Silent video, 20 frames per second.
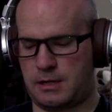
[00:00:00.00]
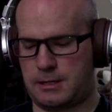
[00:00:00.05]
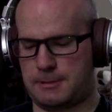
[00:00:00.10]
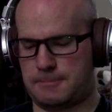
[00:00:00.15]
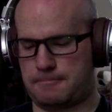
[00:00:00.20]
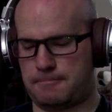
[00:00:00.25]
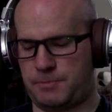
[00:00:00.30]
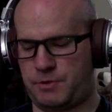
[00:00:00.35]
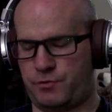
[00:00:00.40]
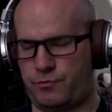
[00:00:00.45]

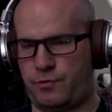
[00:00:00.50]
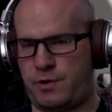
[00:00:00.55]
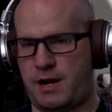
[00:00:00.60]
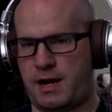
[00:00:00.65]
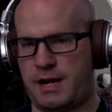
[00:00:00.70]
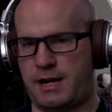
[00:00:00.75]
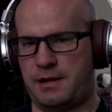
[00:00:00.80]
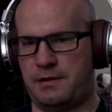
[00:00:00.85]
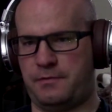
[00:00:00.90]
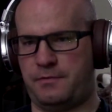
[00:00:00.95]

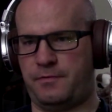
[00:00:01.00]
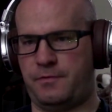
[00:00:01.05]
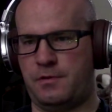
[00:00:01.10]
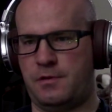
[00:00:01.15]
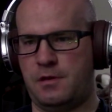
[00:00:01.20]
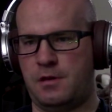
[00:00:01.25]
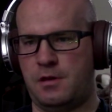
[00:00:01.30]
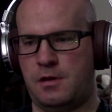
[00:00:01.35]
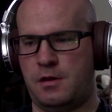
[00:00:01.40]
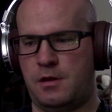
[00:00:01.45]
drive
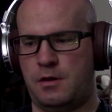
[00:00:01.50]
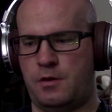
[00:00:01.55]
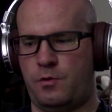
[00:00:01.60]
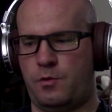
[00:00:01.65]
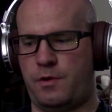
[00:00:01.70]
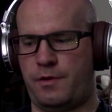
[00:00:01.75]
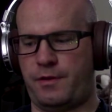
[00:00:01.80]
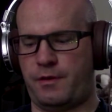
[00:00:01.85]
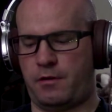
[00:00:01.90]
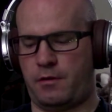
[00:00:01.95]

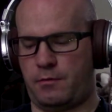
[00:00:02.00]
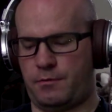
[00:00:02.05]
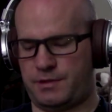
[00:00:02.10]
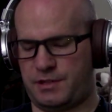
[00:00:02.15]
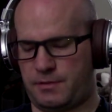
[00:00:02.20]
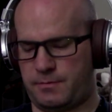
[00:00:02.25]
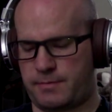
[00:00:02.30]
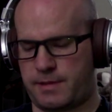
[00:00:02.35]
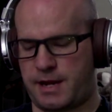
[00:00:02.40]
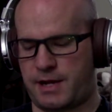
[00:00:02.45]
whether it was the
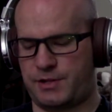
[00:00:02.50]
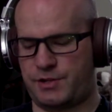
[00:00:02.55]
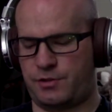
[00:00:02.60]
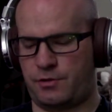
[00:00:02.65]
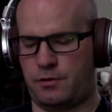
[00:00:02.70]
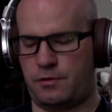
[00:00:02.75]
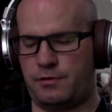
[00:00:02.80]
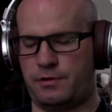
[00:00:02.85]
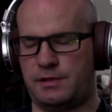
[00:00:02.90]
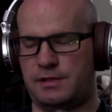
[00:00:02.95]
master or
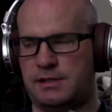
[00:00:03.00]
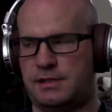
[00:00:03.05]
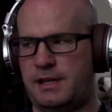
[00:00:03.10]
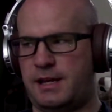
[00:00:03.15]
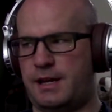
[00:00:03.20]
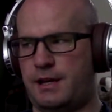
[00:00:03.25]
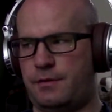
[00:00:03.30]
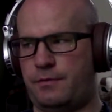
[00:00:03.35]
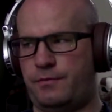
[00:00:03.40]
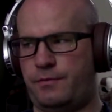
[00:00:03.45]
the
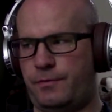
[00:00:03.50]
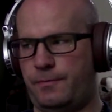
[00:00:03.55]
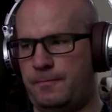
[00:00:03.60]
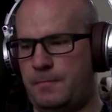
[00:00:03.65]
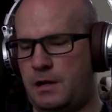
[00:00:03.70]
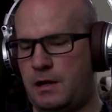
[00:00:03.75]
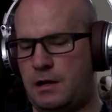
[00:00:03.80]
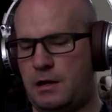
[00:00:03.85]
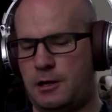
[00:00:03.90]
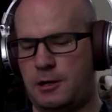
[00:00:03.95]
slave.
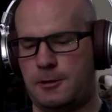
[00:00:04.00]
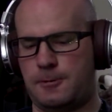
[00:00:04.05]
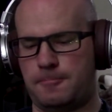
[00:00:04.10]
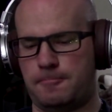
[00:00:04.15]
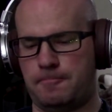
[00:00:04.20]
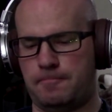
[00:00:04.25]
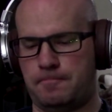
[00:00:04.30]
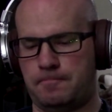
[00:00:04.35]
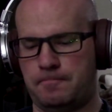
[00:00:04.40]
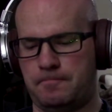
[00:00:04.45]

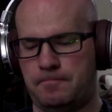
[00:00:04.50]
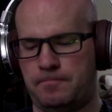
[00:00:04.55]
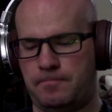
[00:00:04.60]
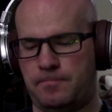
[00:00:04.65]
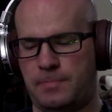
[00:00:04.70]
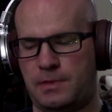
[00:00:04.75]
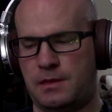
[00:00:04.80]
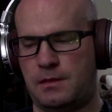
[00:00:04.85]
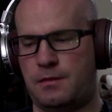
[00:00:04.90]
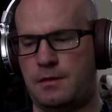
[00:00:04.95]

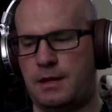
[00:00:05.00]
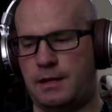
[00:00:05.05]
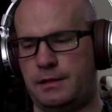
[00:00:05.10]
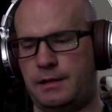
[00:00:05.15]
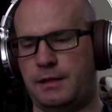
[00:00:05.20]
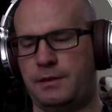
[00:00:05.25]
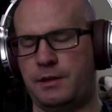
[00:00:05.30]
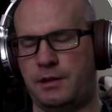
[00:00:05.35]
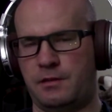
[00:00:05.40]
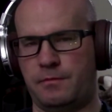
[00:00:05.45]
That let
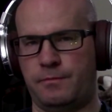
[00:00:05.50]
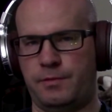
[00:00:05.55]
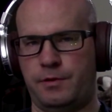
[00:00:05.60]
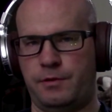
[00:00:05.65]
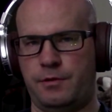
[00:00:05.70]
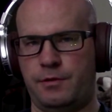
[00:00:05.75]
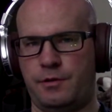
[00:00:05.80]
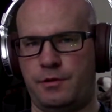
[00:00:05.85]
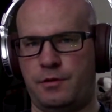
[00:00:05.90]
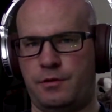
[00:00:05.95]
the computer
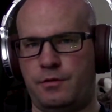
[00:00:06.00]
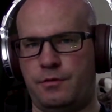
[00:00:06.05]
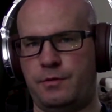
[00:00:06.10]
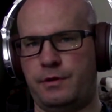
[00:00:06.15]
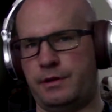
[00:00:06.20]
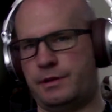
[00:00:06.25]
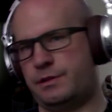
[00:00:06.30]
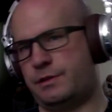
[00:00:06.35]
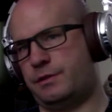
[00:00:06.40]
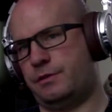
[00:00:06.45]
know
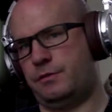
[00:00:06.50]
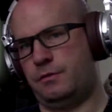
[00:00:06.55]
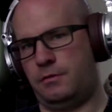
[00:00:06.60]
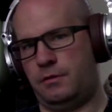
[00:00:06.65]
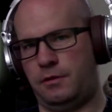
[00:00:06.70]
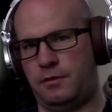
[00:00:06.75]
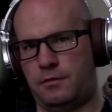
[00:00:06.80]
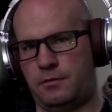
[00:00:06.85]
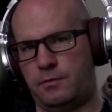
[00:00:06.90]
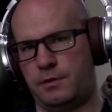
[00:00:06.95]

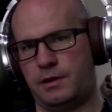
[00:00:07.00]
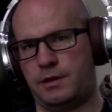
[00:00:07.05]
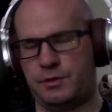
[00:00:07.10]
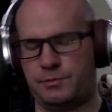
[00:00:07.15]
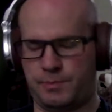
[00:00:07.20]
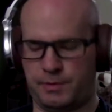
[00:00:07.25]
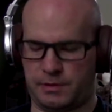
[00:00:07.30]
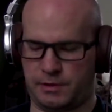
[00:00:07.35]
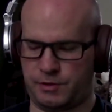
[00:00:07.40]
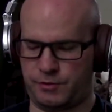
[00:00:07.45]
where to
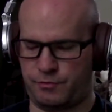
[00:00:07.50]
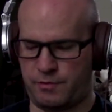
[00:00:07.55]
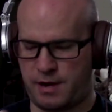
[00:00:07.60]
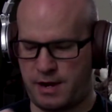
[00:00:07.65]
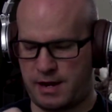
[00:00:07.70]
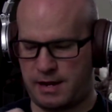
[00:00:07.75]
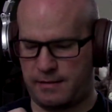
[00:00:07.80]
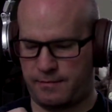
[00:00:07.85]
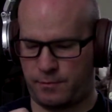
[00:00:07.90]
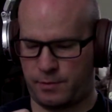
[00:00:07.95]
put the
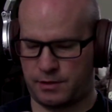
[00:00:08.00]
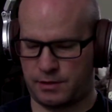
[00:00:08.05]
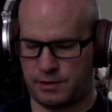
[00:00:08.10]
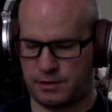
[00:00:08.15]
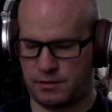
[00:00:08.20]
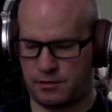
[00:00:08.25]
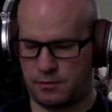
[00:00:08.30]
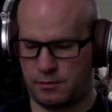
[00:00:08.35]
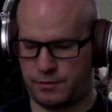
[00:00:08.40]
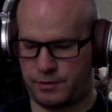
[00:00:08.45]
drive, what to
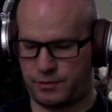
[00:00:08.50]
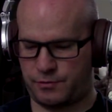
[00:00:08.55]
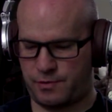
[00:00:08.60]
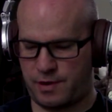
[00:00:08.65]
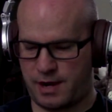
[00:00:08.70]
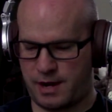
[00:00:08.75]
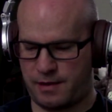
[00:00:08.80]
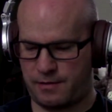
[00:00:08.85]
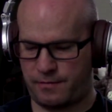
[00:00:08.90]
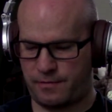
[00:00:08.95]
do with the
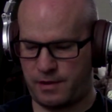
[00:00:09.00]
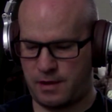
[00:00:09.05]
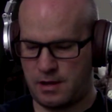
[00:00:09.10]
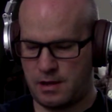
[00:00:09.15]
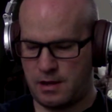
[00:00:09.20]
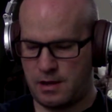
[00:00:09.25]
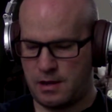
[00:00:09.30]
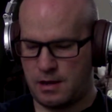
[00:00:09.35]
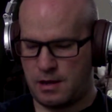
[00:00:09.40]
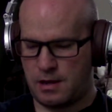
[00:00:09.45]
drive.
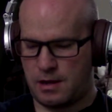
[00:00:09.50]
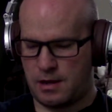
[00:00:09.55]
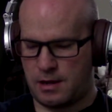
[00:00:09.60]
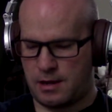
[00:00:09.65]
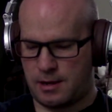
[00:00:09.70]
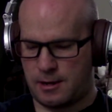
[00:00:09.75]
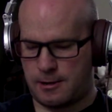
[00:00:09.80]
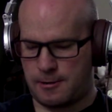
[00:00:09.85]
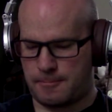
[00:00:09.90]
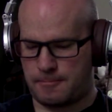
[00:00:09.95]

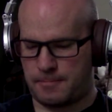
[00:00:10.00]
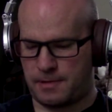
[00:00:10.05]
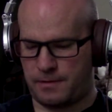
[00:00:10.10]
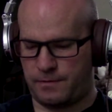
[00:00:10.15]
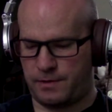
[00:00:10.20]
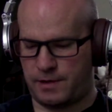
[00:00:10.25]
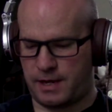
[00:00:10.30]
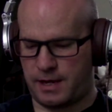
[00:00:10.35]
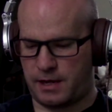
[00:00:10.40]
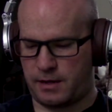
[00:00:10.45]
If you
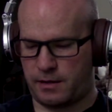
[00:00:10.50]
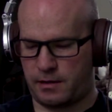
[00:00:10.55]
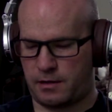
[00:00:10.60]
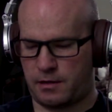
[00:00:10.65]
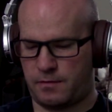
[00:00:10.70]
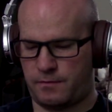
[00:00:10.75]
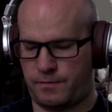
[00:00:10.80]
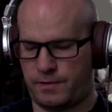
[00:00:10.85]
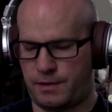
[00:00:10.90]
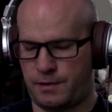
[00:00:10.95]
had it
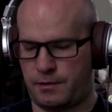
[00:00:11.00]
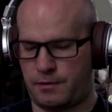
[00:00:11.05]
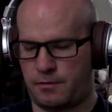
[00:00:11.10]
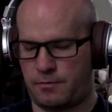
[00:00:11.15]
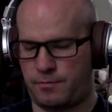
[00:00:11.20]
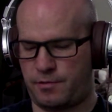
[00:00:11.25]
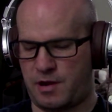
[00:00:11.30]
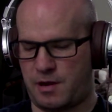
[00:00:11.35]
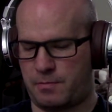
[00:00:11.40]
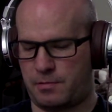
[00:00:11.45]
configured
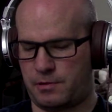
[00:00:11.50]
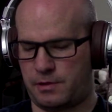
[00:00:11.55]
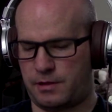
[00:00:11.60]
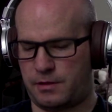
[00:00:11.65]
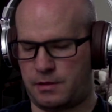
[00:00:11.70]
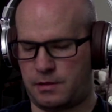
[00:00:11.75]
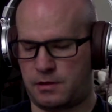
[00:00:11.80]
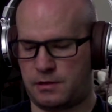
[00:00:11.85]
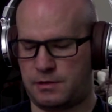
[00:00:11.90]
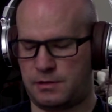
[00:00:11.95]
improperly,
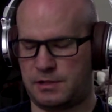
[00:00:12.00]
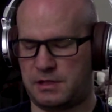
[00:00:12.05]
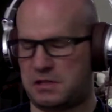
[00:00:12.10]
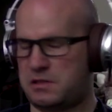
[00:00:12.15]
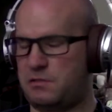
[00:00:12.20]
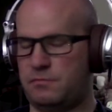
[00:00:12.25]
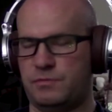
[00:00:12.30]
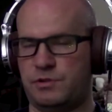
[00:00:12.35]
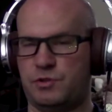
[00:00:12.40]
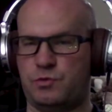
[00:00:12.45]
the
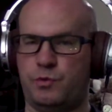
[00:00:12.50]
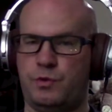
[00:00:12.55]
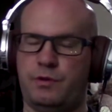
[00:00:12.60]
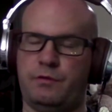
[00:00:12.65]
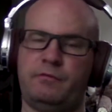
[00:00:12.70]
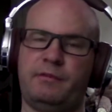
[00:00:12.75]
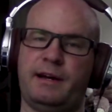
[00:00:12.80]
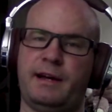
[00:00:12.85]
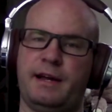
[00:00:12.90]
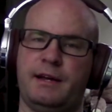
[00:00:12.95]
system just wouldn't
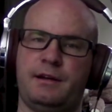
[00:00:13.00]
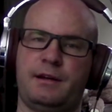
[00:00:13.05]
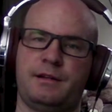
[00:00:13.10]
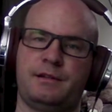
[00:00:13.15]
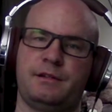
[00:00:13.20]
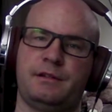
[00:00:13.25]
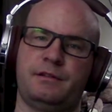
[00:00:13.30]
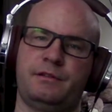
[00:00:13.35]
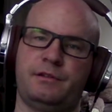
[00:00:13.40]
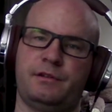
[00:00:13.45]
recognize it.
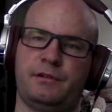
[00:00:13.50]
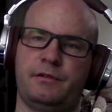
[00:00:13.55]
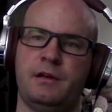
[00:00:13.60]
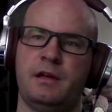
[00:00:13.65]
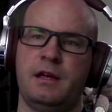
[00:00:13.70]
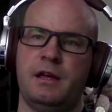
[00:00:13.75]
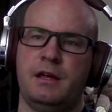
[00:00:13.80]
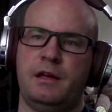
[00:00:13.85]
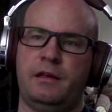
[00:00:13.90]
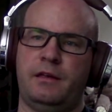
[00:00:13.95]
So
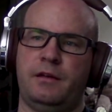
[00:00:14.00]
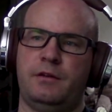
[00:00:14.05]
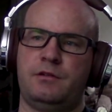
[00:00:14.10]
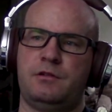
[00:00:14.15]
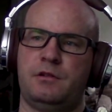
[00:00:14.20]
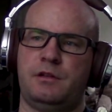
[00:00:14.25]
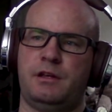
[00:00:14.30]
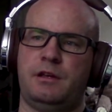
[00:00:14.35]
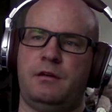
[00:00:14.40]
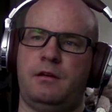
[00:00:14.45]

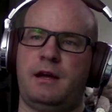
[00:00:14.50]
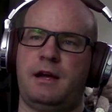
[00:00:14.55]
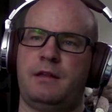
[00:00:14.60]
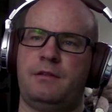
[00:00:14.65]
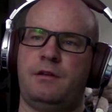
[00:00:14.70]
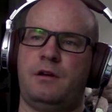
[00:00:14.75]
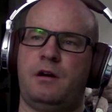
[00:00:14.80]
usually you had the